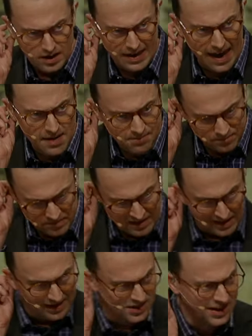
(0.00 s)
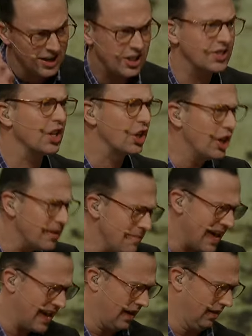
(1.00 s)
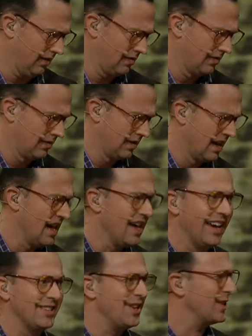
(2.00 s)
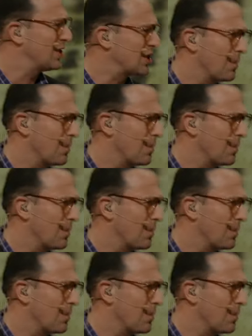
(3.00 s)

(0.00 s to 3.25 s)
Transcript: Okay? He's not just a good man, he's not just